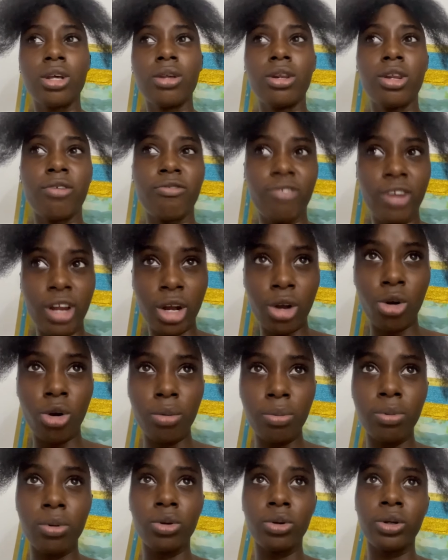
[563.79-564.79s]
The vlog
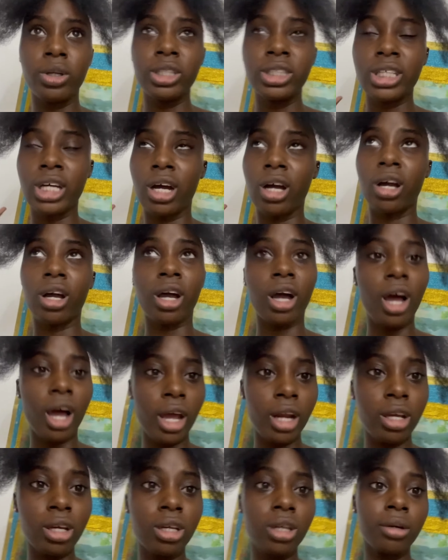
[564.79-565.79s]
upload, thank
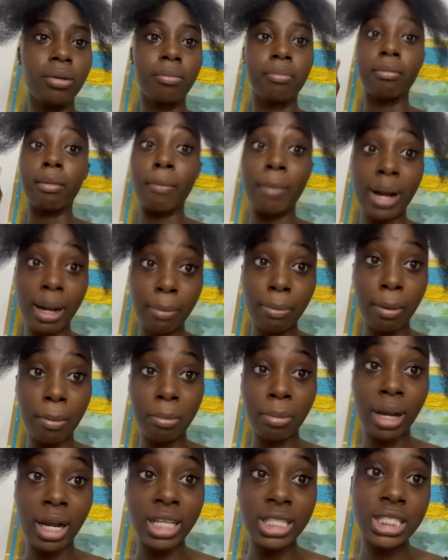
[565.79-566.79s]
God. My back from
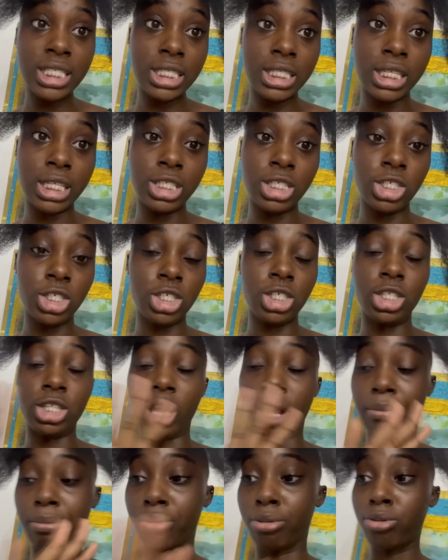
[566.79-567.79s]
my consistency, she's
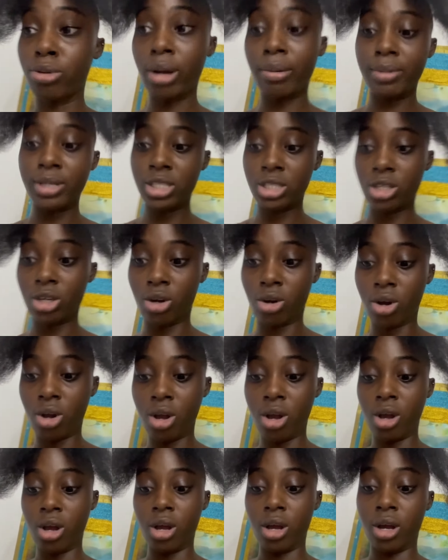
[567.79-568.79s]
like, I promise you.
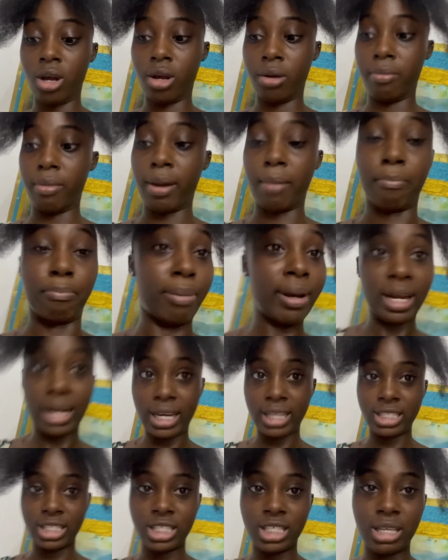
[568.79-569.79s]
Me
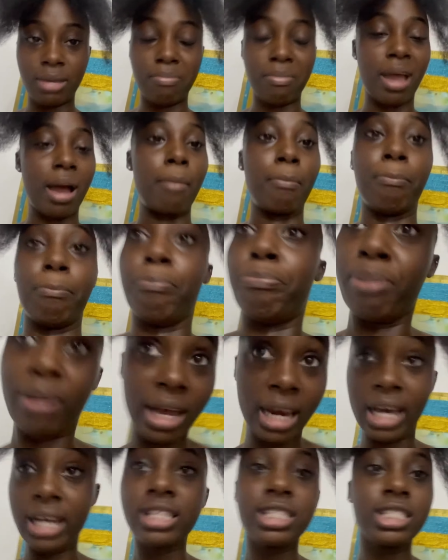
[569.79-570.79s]
balance it.
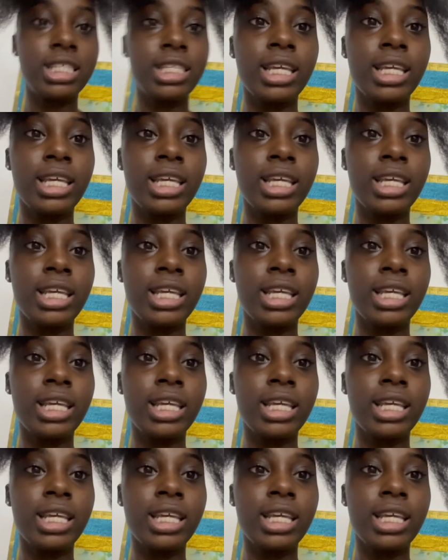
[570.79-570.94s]
Anyways,